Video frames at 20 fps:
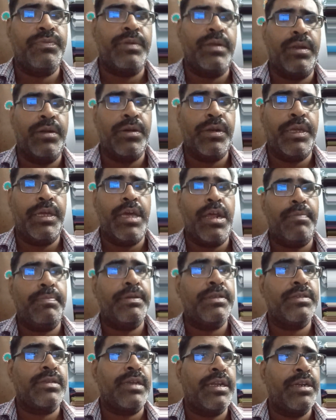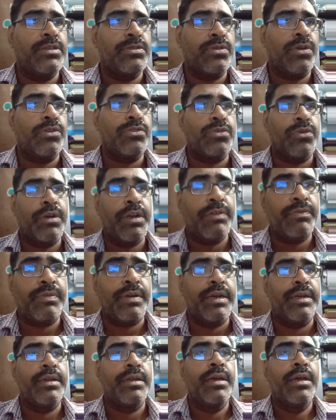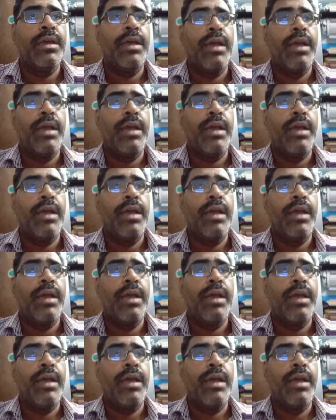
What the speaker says: an ERP side is also different,